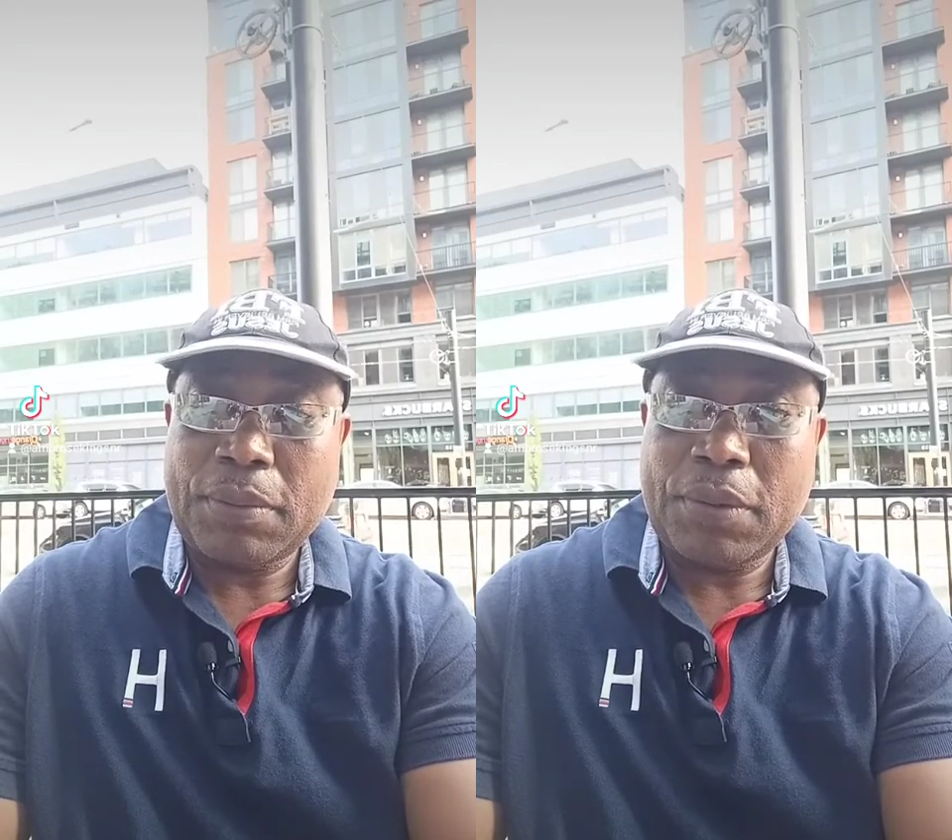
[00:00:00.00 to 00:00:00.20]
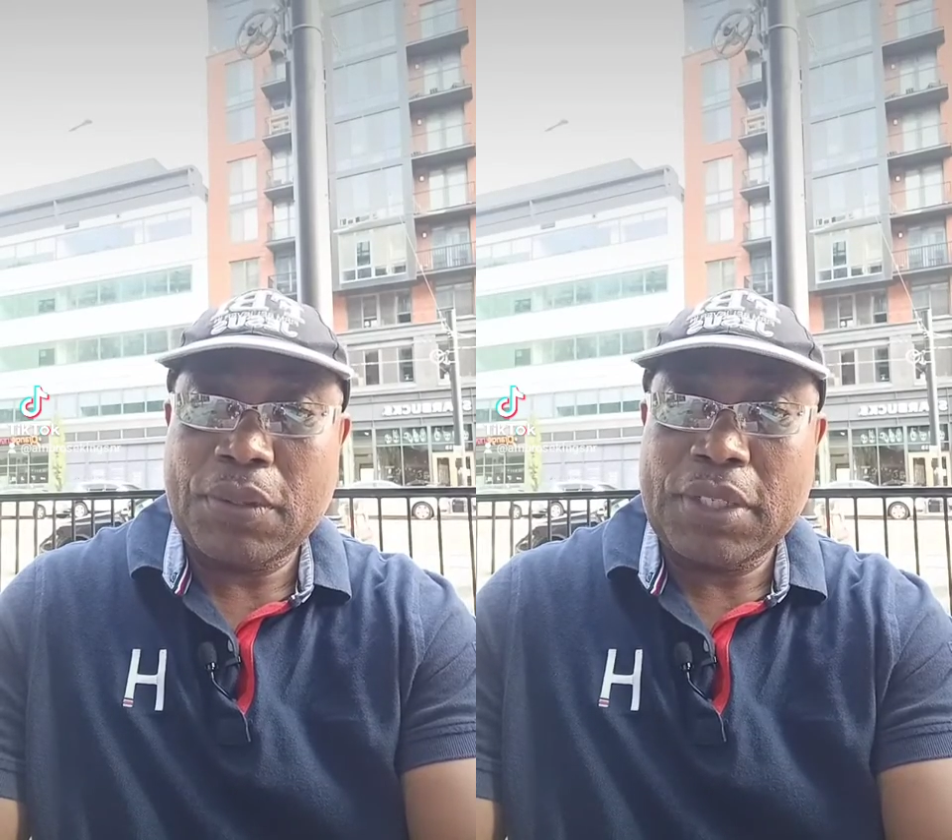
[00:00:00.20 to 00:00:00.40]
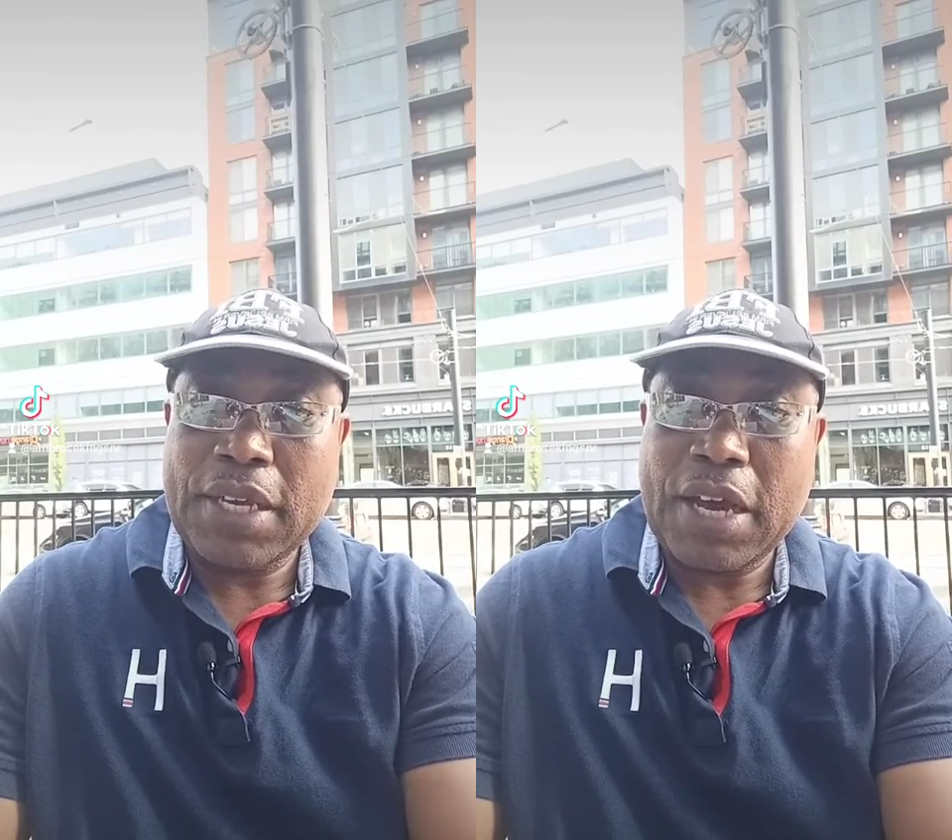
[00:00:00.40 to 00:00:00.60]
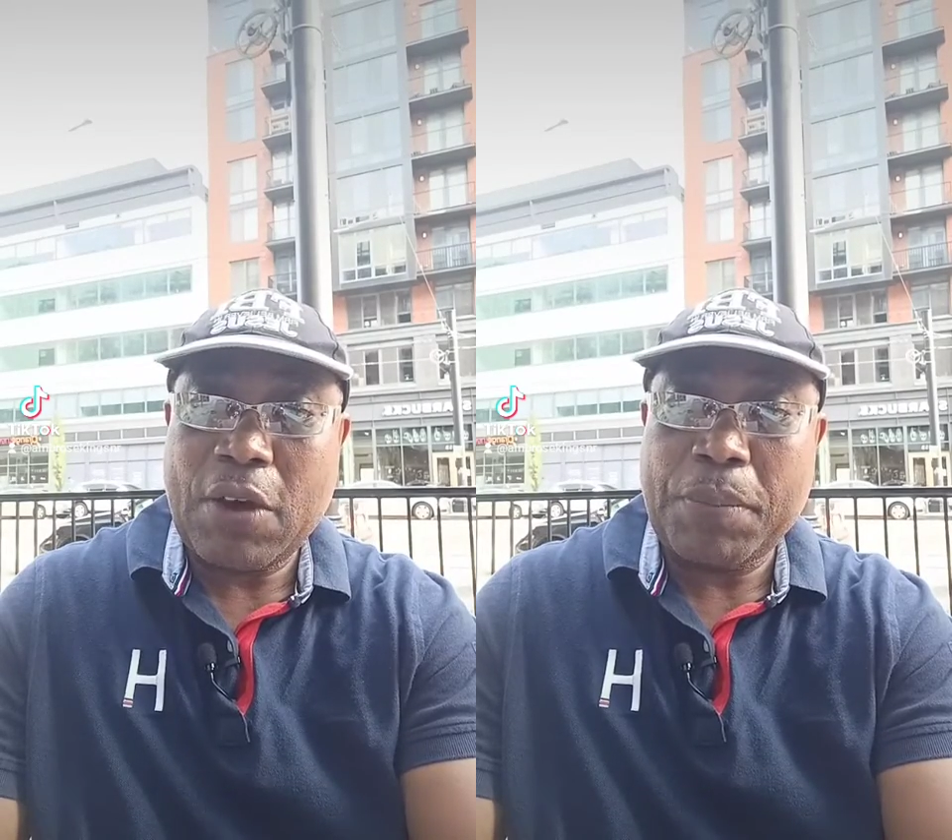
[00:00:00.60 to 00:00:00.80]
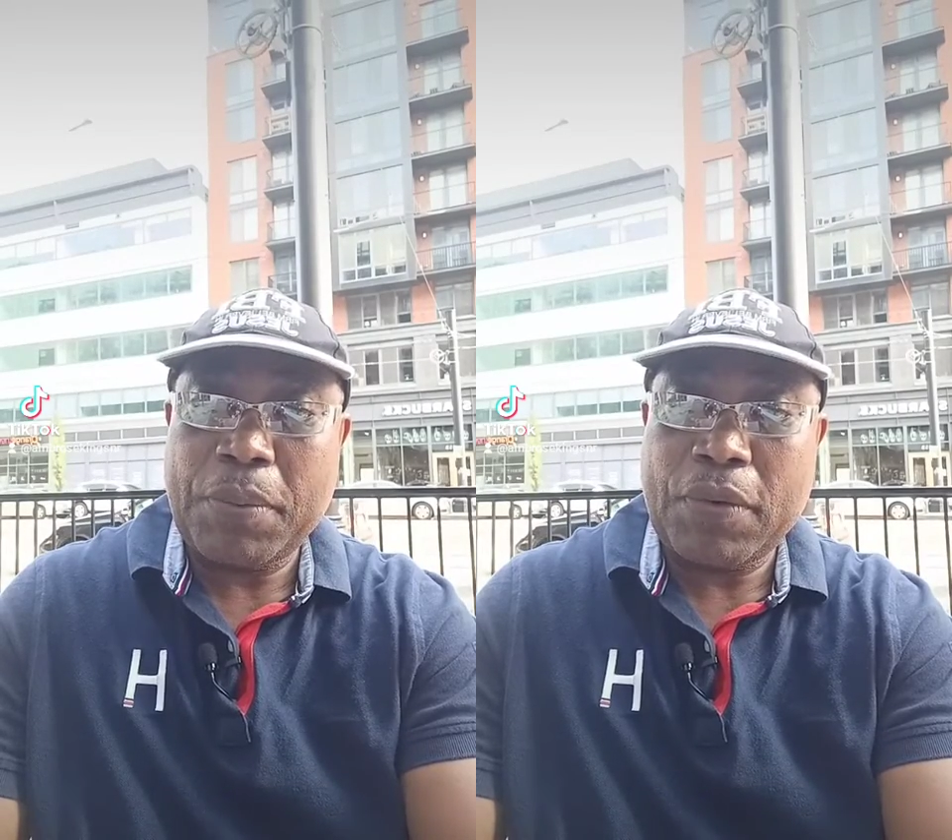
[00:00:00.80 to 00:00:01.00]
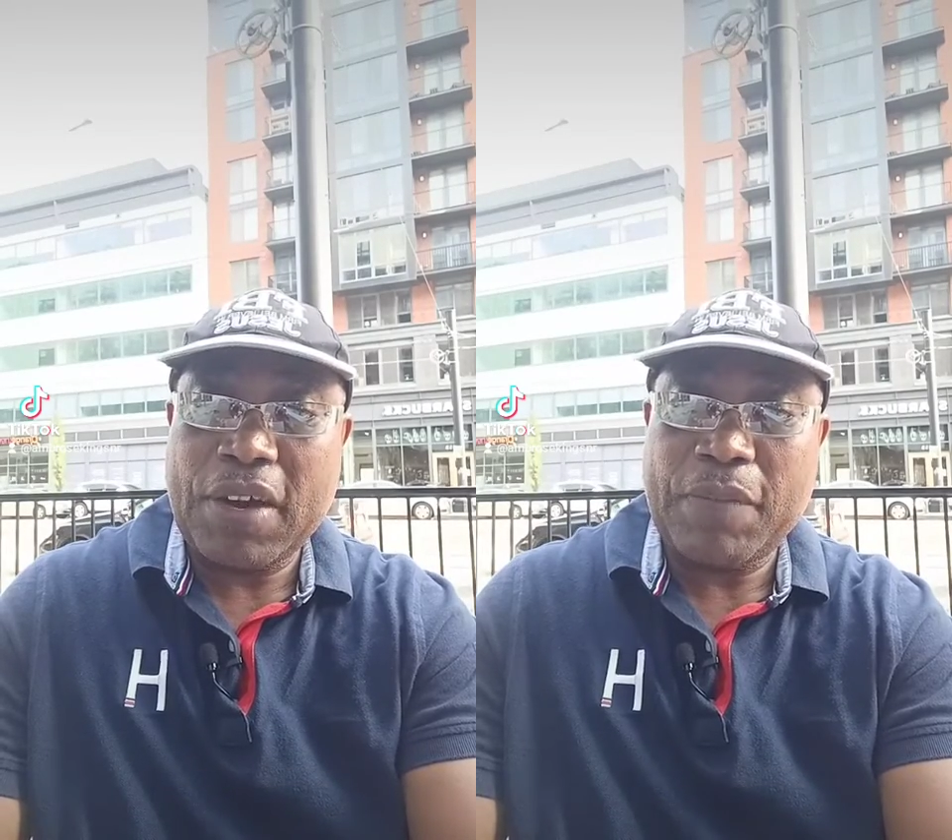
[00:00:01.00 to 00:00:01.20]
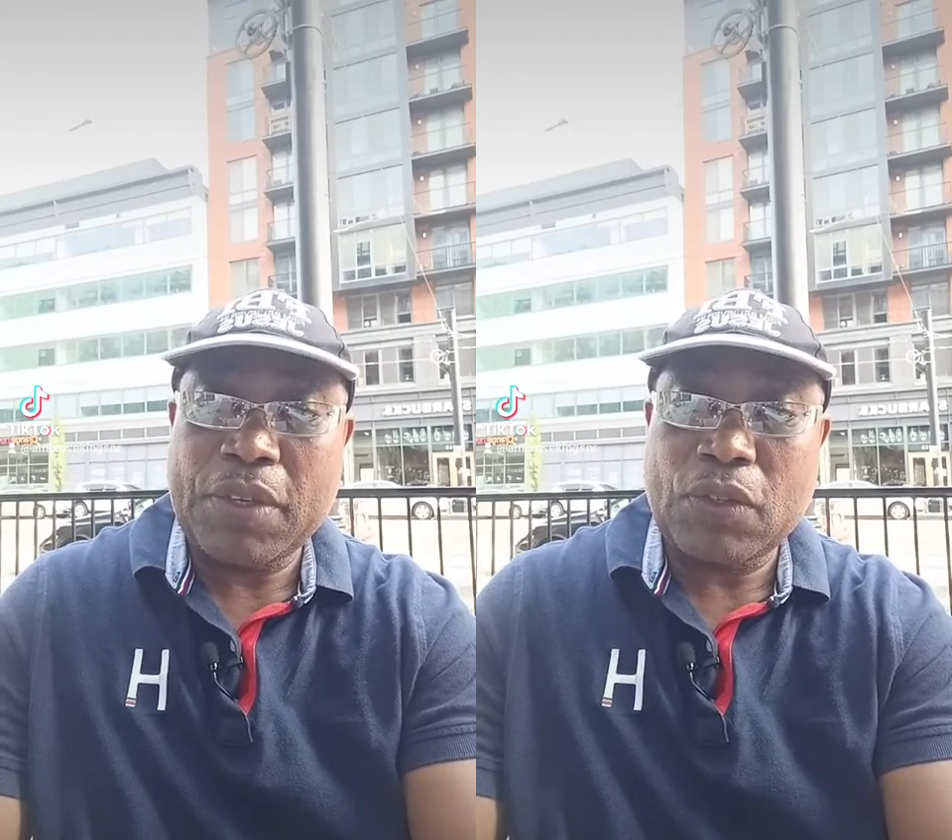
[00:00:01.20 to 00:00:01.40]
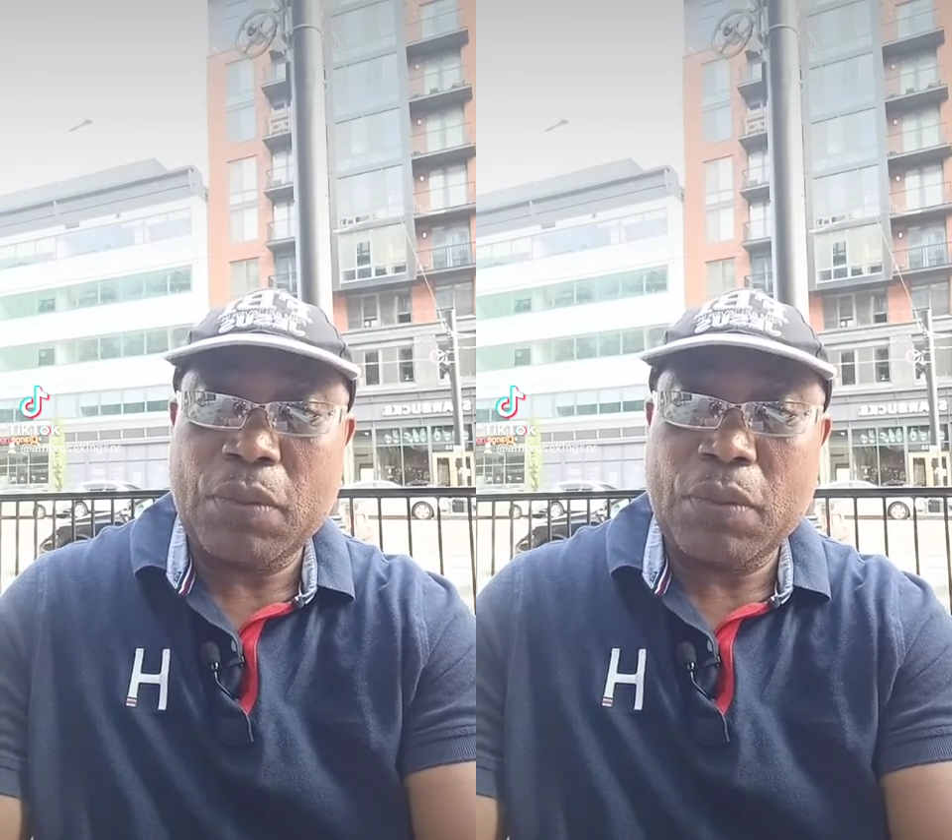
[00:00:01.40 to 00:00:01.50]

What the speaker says: But you see how people have been